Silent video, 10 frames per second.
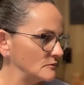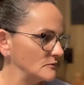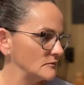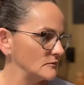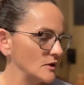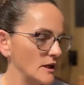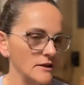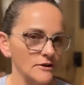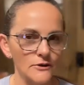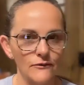
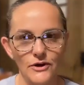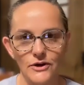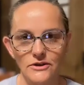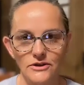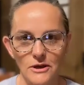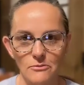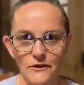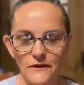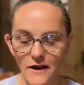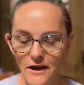Well, I didn't do a very good
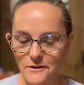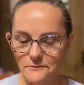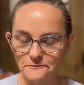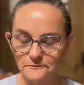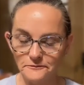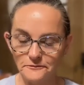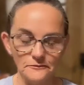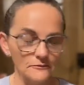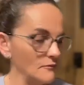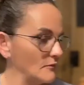job with that.
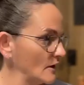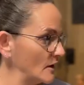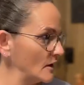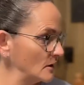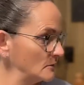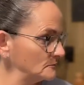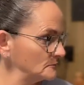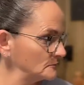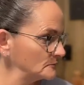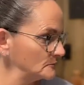Um,
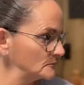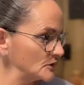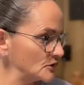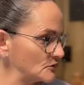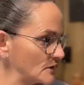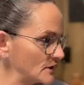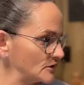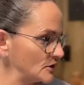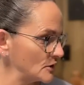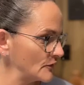
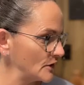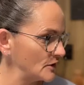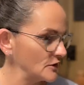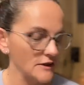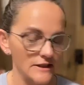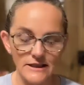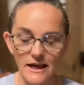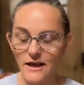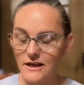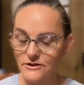Destruction over here. These
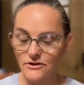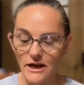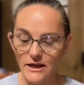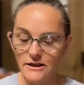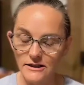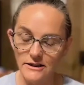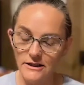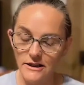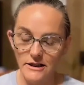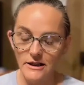cats are at it.
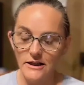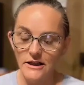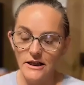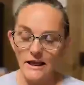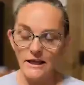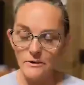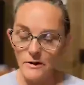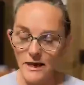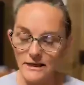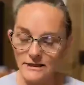
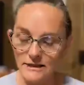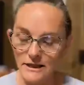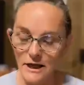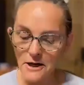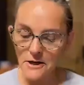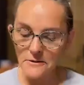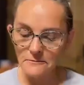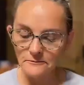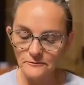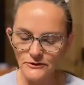Anyways,
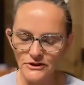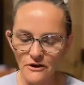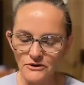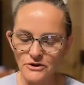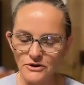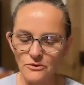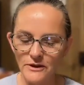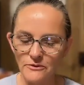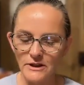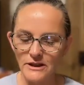um, you know, do
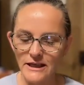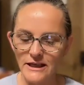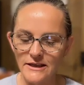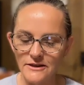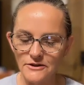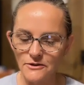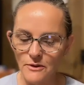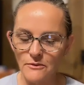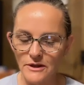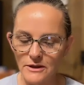we really, do
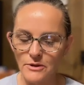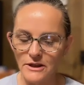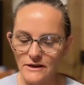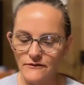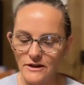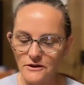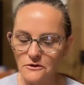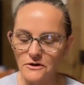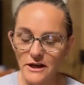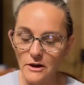we really believe it?
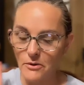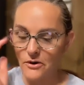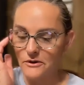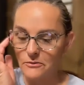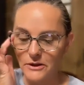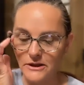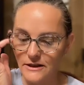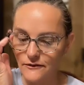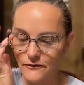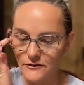Lord, help our
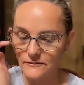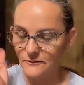unbelief.